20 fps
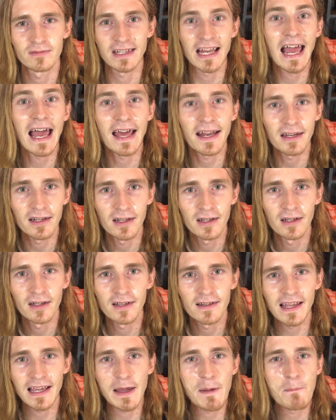dead,
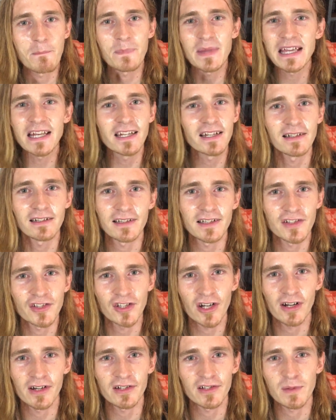they immediately
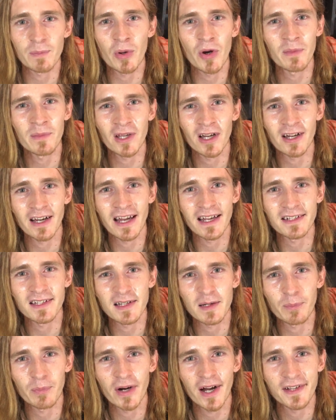started to put me on
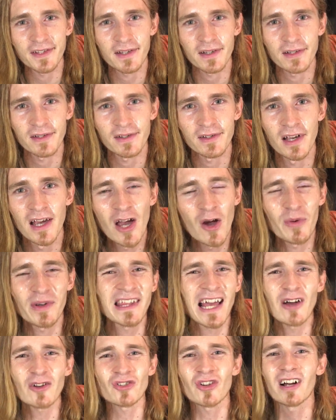antidepressants,
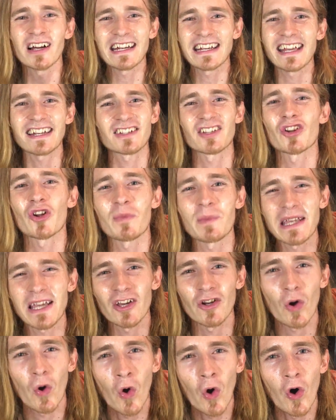without trying to get to know me
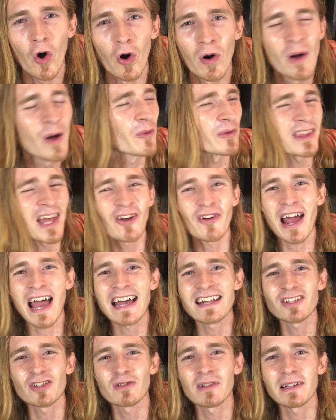at all, without
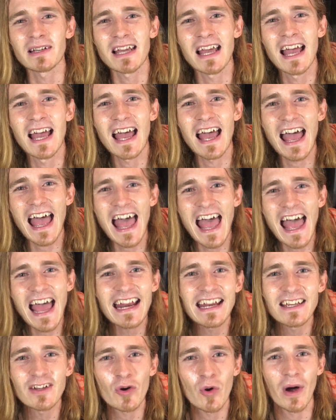answering
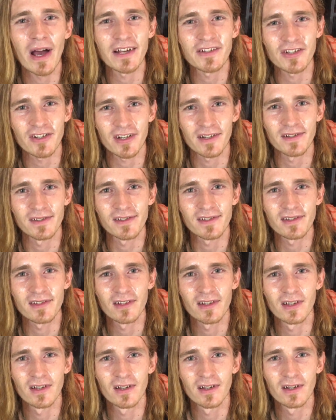any
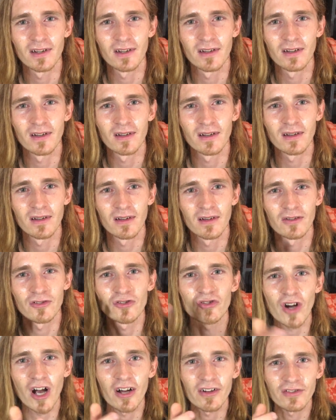questions.
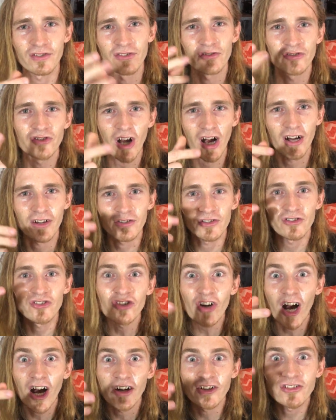Drugs, drugs,
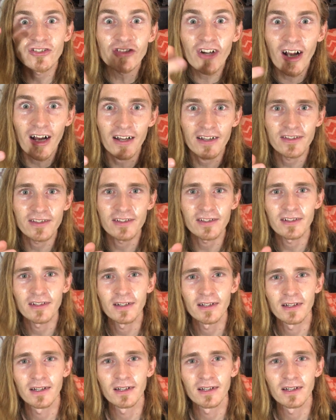drugs, drugs.